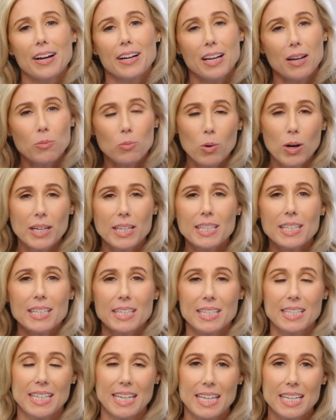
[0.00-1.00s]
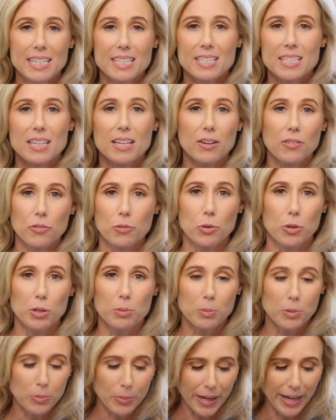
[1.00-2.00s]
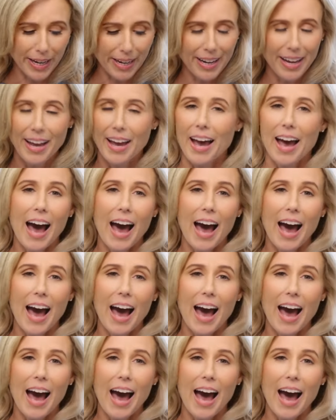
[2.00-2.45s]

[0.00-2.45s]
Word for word: And I want it in an easy, affordable way.